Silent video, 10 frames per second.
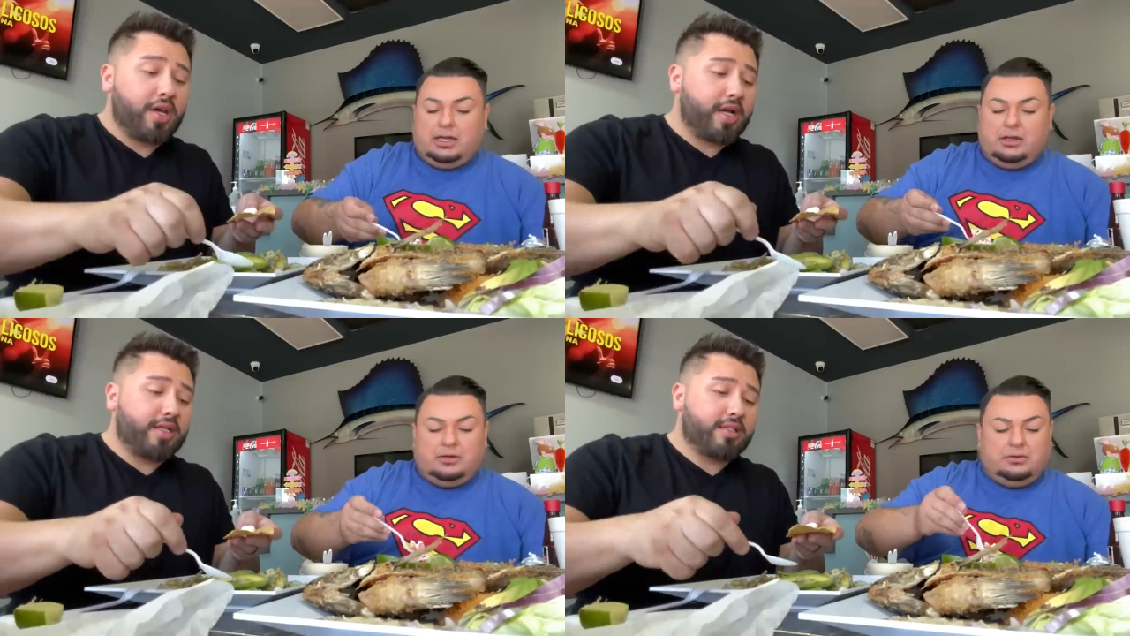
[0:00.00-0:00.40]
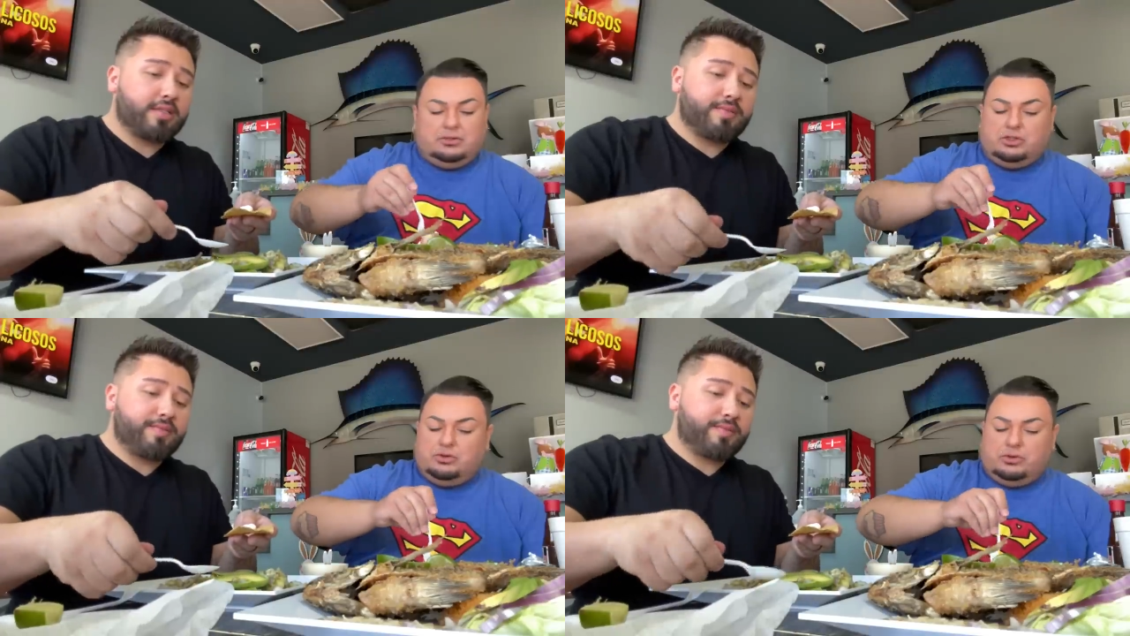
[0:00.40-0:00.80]
Speaker 1: you guys.
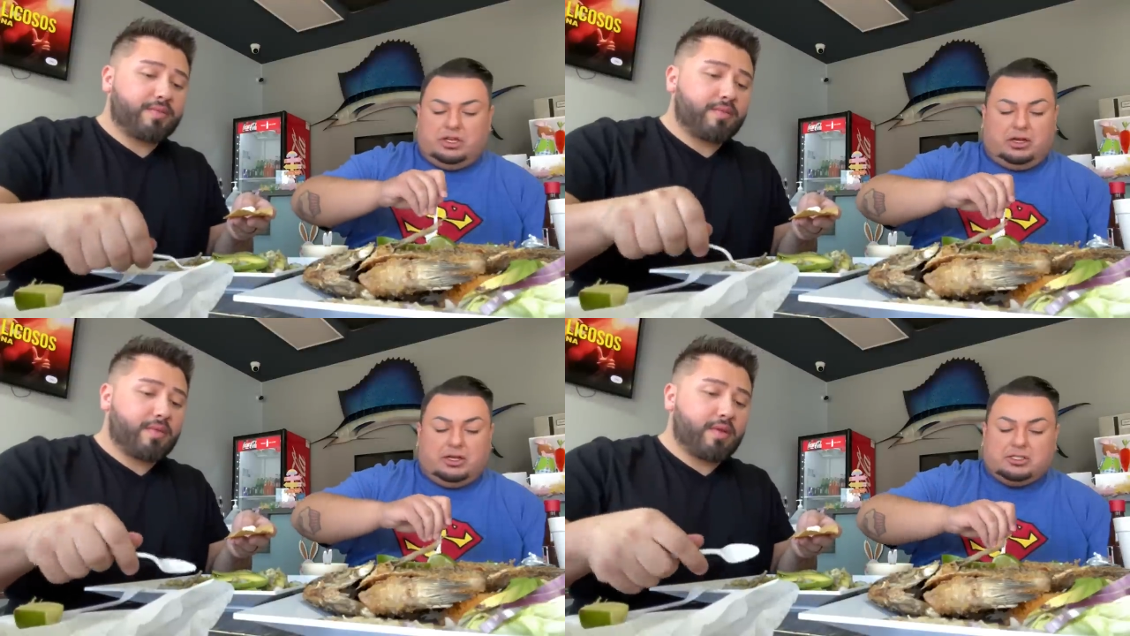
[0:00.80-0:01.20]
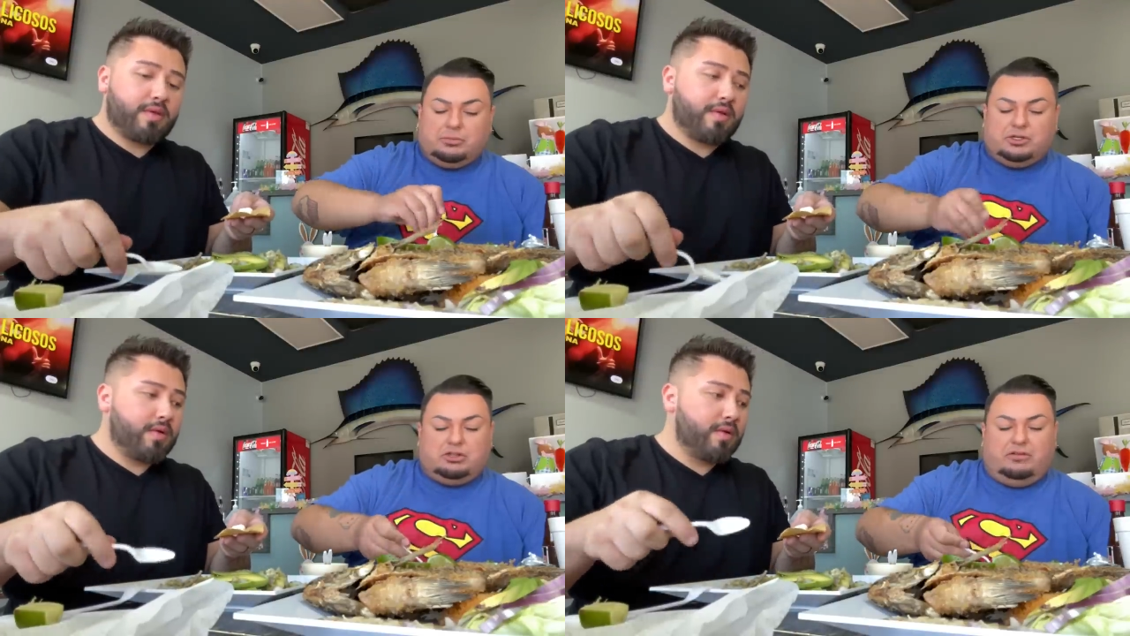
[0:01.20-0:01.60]
Dude, the customer
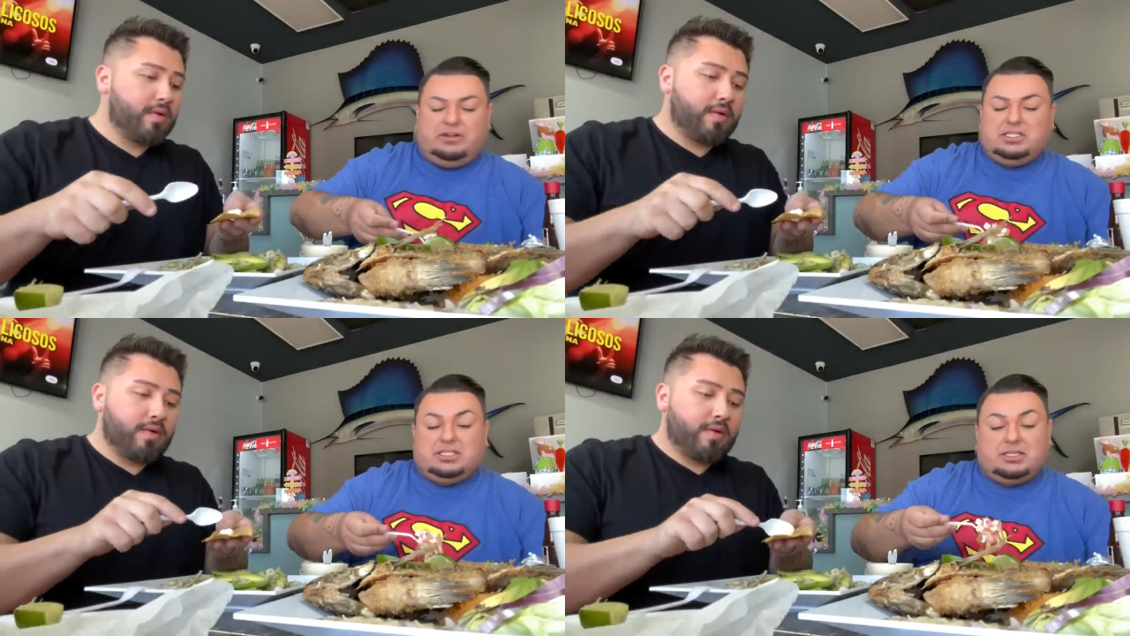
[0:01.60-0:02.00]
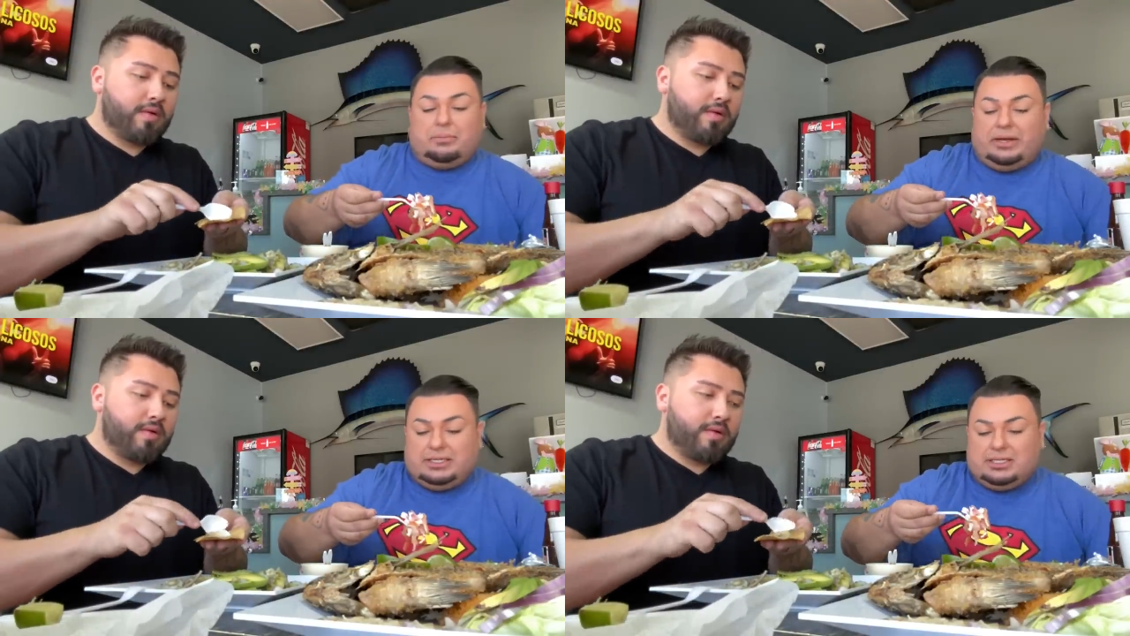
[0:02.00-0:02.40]
service is
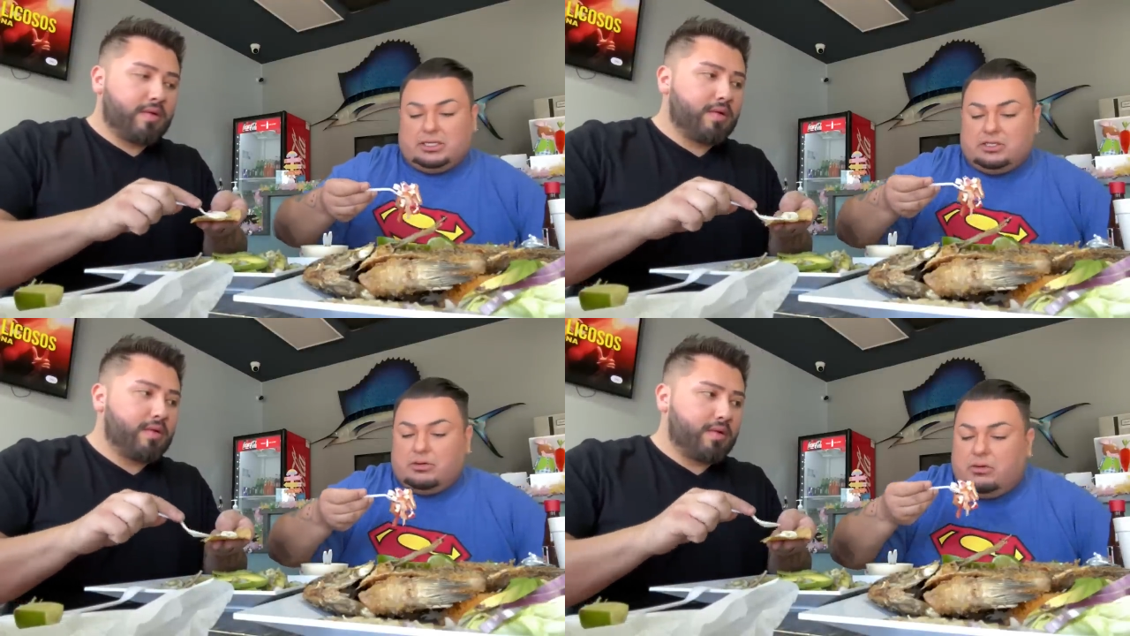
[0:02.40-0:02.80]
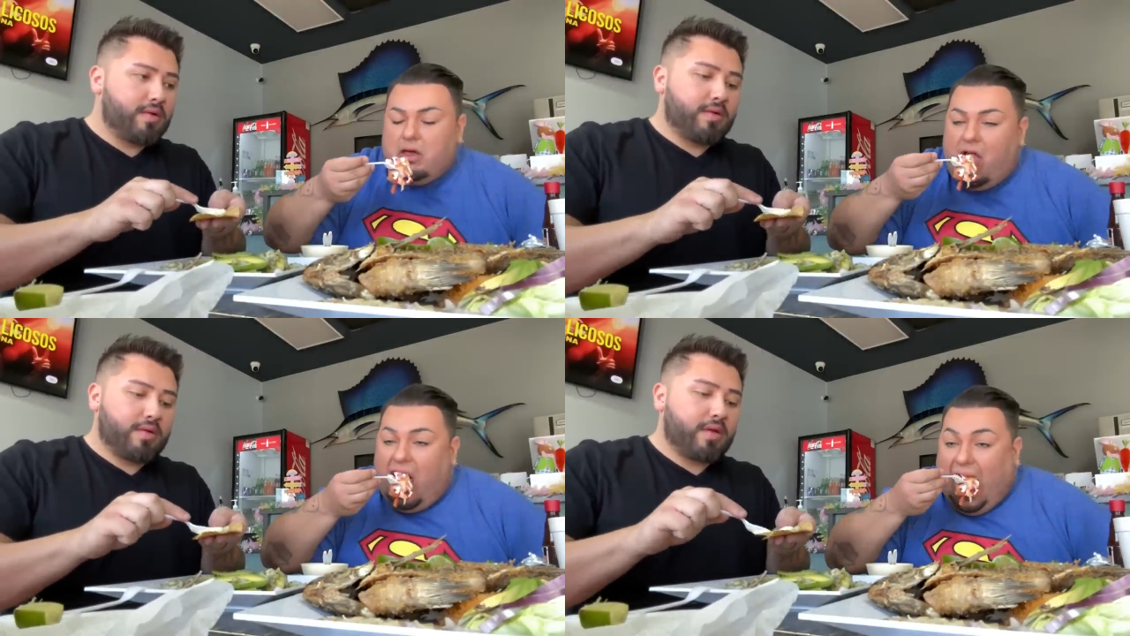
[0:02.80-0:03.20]
amazing too.
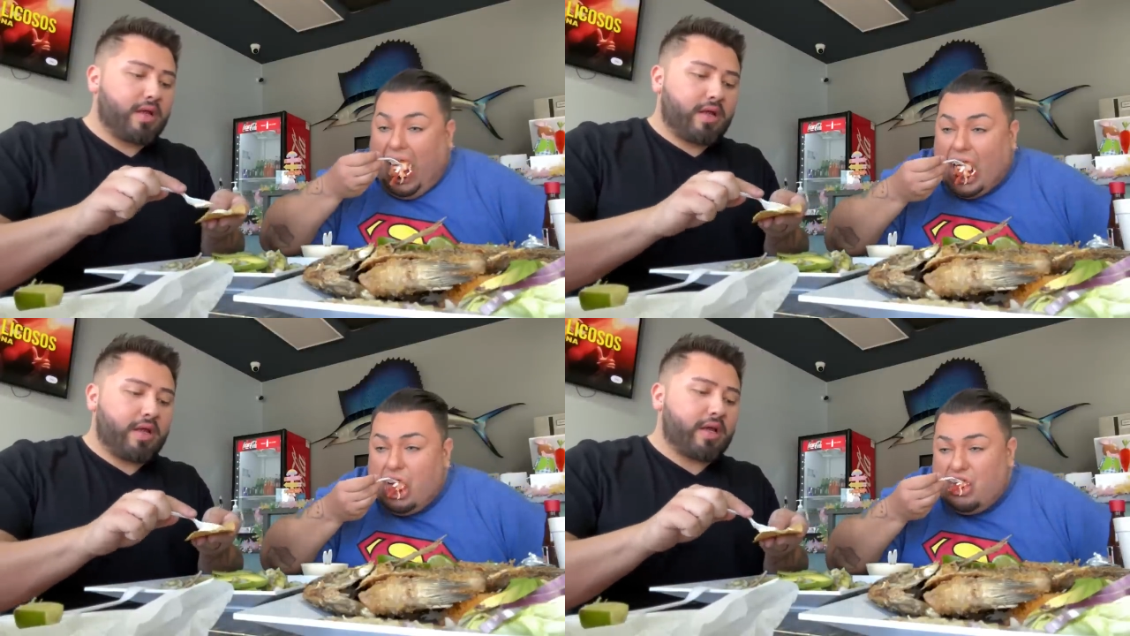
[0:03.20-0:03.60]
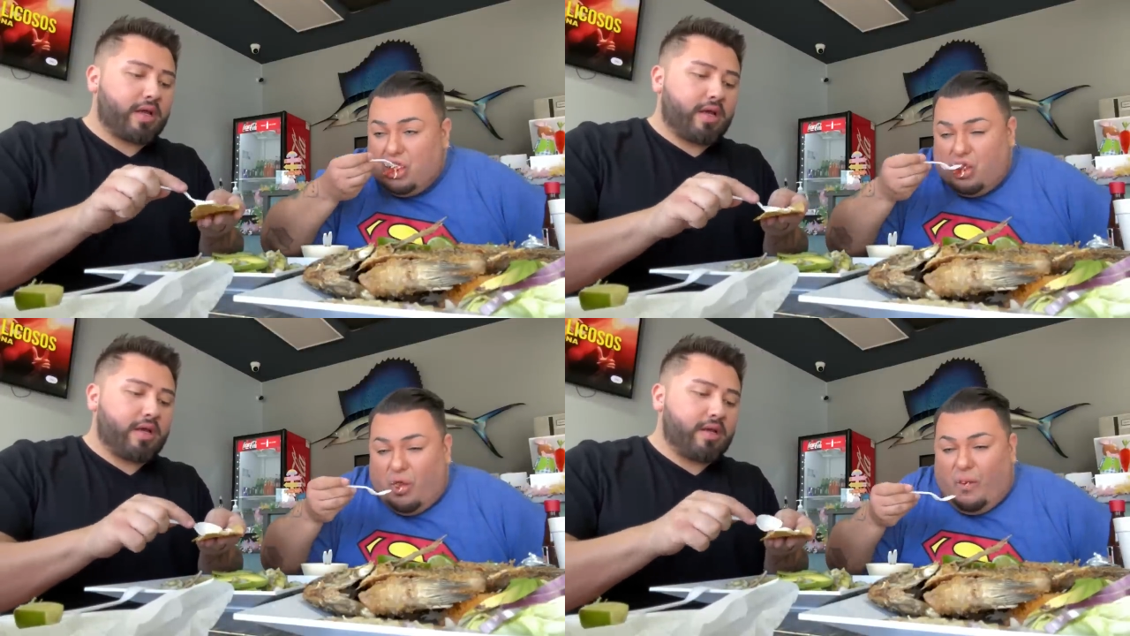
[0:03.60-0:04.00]
Thank
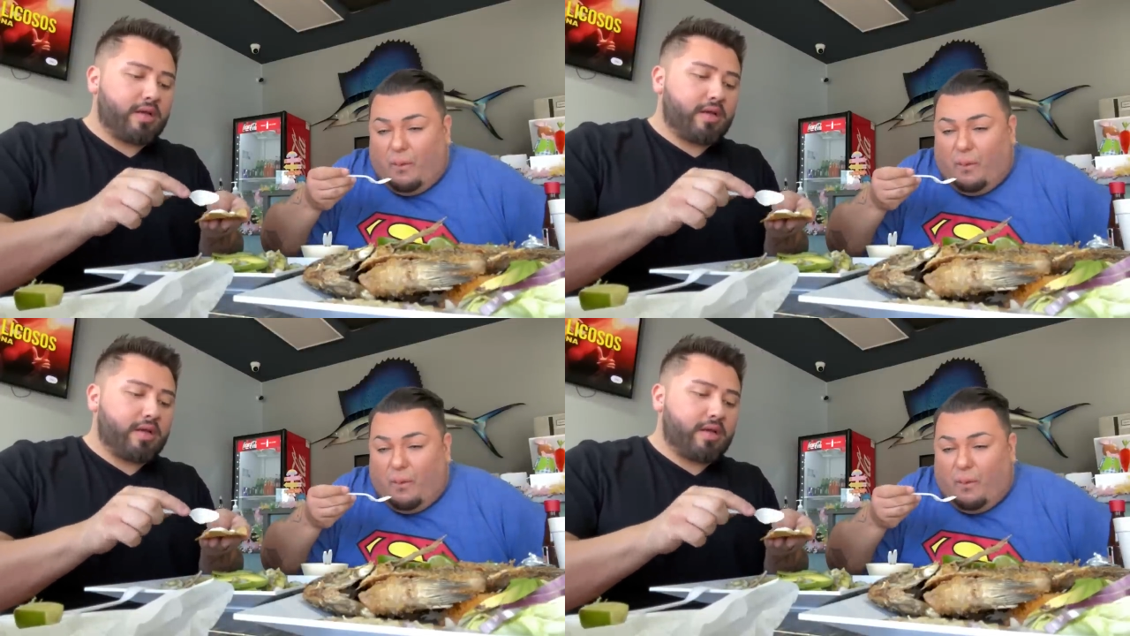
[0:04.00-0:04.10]
you.